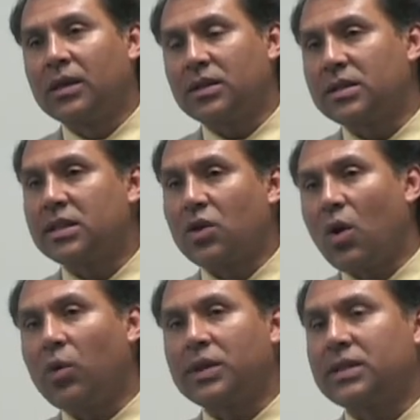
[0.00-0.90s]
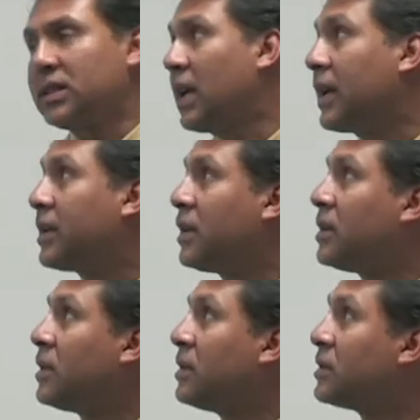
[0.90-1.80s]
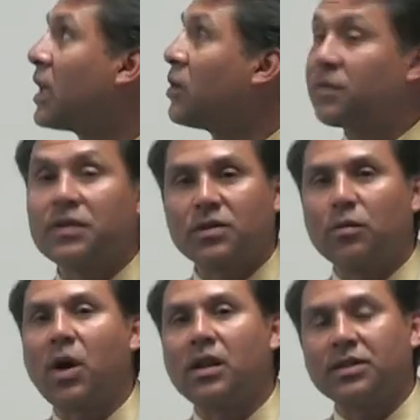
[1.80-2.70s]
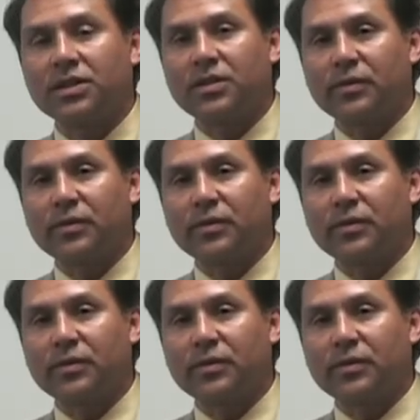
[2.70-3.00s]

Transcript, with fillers: The city's always has had uh, sound fiscal policies,